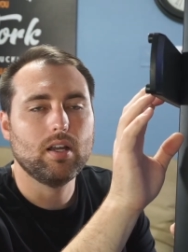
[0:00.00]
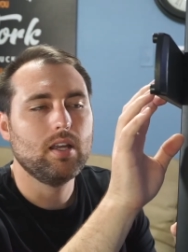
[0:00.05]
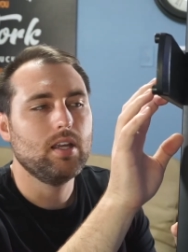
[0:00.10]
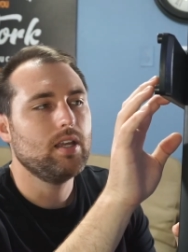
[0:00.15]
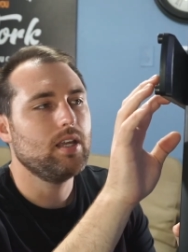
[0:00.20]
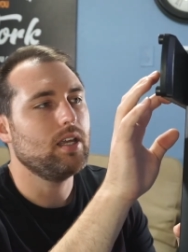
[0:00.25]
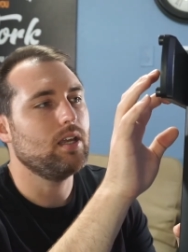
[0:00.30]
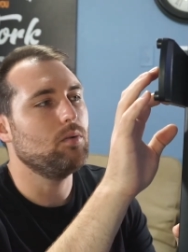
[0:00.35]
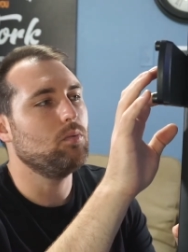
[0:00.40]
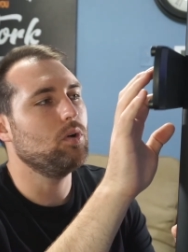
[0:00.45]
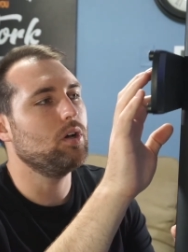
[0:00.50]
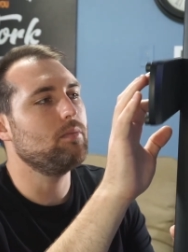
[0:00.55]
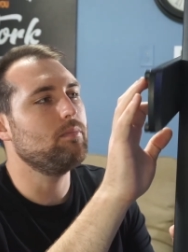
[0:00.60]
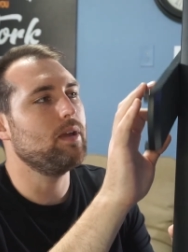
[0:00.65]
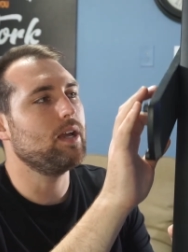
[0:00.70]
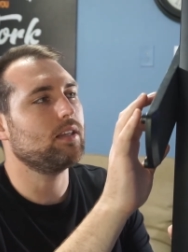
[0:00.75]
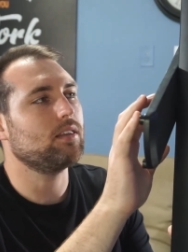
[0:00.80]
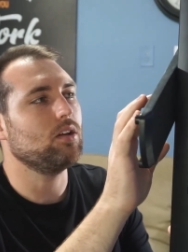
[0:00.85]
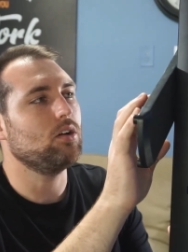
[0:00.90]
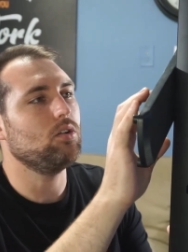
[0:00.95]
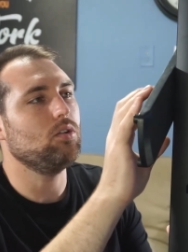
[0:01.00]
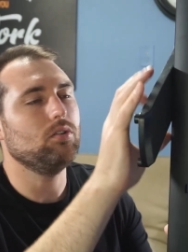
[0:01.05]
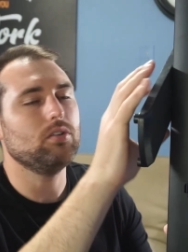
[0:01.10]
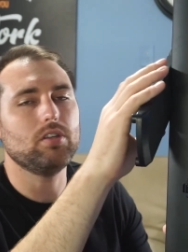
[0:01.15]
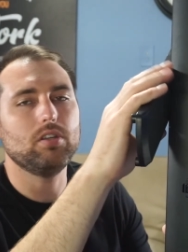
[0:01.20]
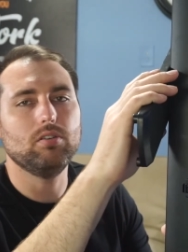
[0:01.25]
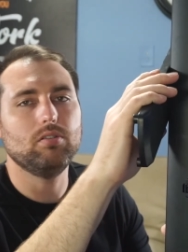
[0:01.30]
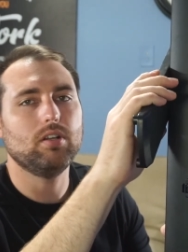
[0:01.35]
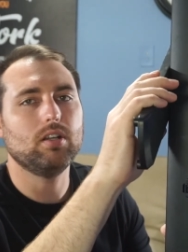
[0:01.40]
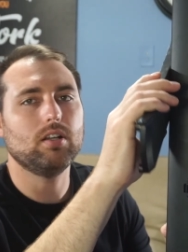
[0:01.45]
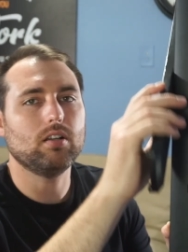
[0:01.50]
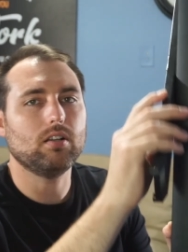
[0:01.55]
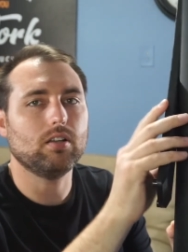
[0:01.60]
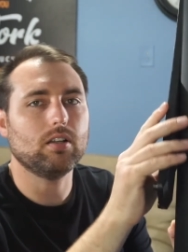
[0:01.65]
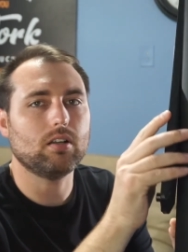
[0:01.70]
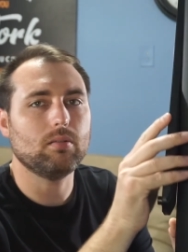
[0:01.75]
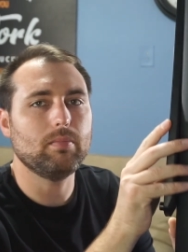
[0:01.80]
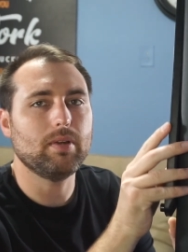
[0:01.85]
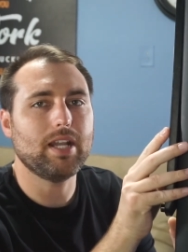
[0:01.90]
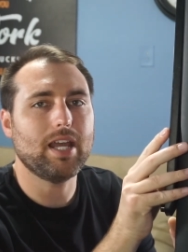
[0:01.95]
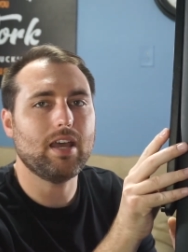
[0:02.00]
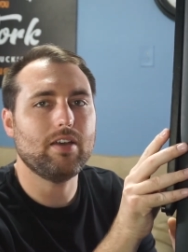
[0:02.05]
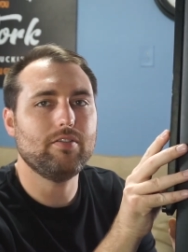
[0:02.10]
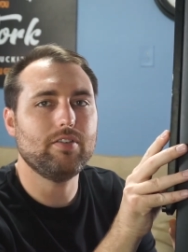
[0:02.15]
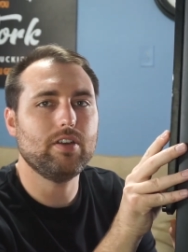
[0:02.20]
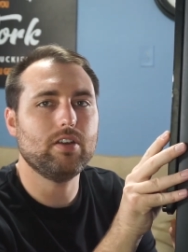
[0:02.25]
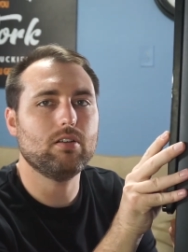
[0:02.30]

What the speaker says: It would make the whole unit a little bit heavier,